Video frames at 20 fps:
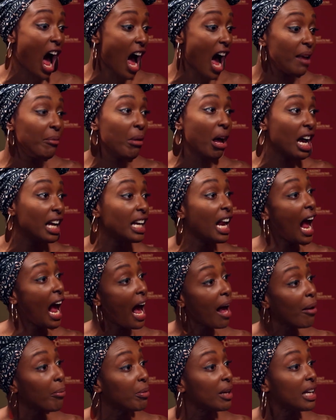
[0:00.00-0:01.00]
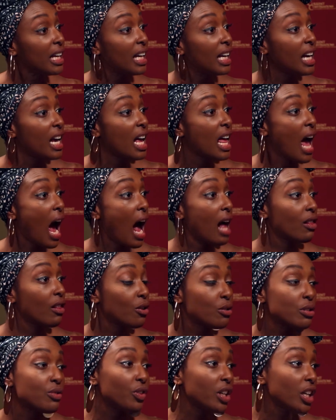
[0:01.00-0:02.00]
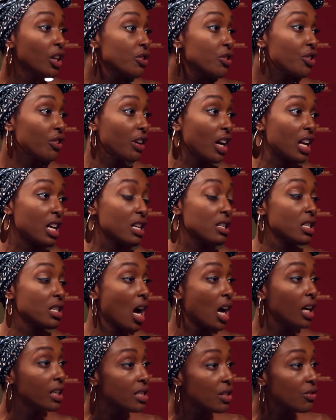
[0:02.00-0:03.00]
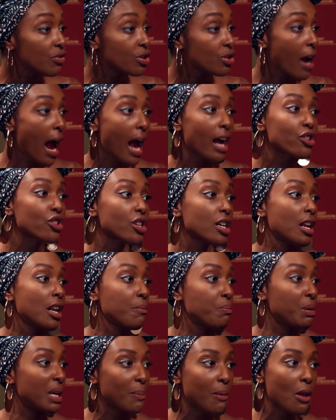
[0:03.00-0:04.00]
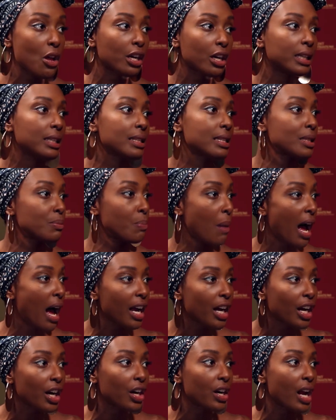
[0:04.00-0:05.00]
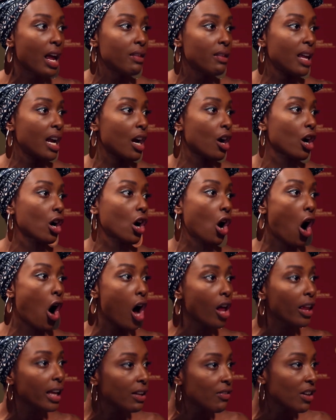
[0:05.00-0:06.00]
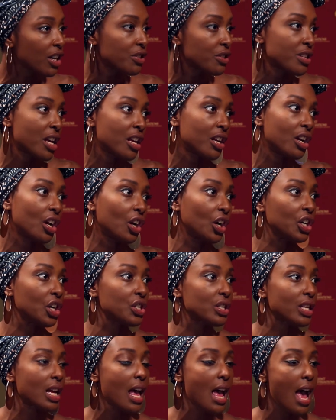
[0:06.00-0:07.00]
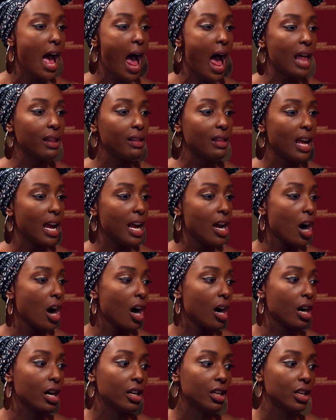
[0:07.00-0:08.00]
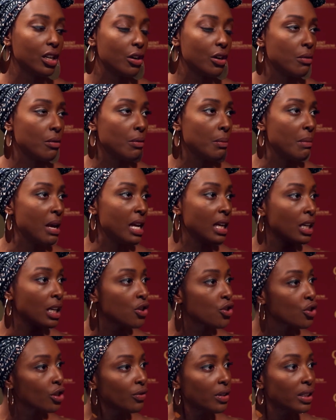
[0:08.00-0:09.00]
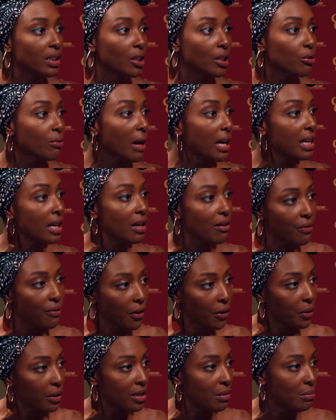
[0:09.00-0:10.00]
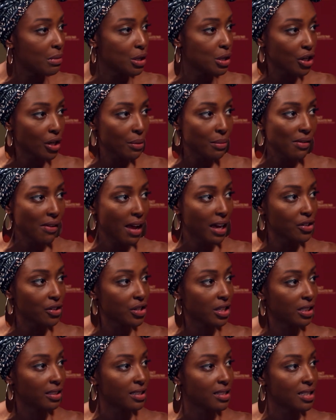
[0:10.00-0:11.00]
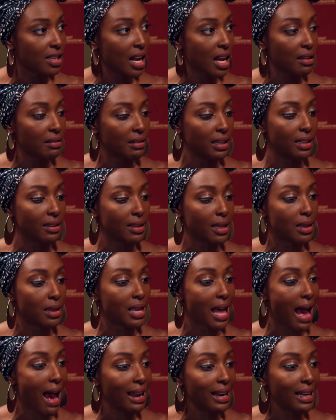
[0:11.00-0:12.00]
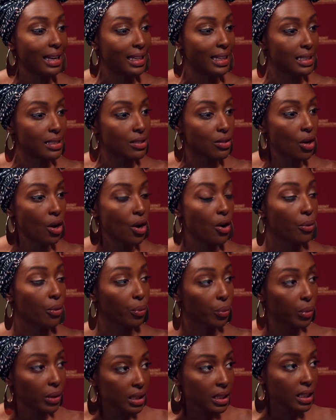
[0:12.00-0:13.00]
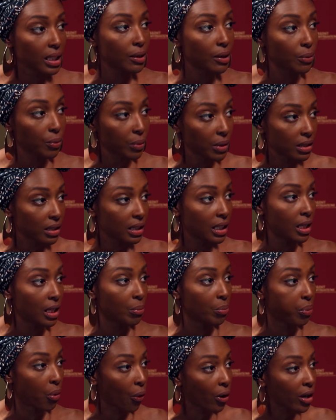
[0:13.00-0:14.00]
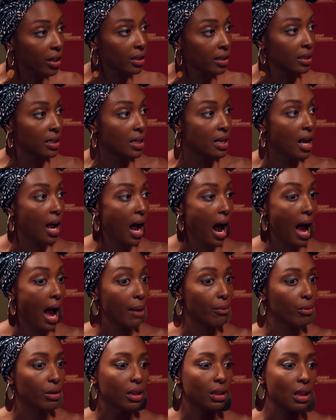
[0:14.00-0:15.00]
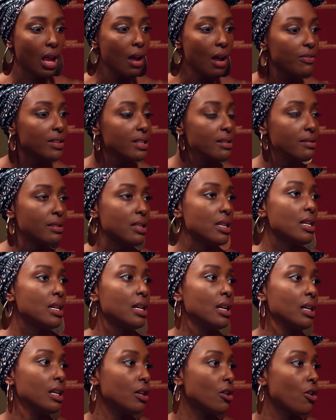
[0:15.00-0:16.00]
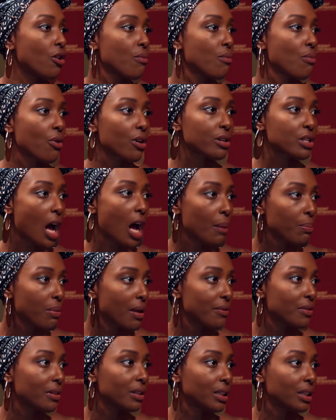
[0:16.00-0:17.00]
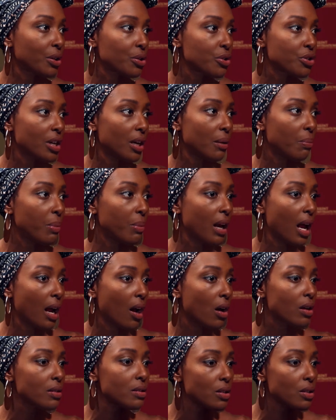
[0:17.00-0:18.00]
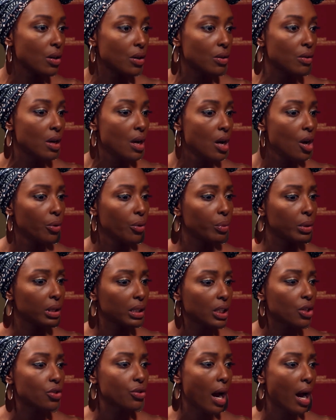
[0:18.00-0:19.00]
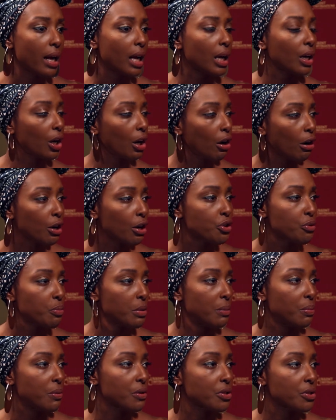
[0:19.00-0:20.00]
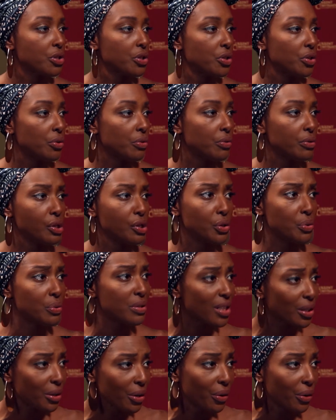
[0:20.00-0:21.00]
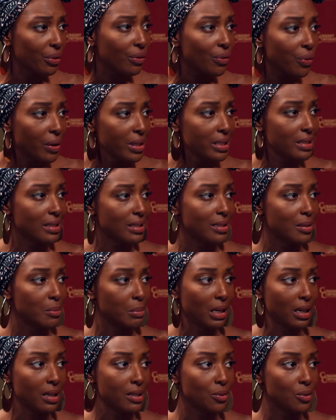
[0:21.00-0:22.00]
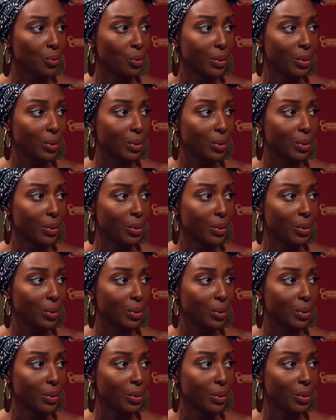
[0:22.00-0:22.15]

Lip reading: I'm unhappy. And those videos are getting tons of traction, and people are inspired, and they are calling their senators, and they are, making sure that they're ready to vote in the midterm elections. And I think that that is really, really important. I would love to see, more top-level leadership, but I also really try to encourage people to use their own voices, because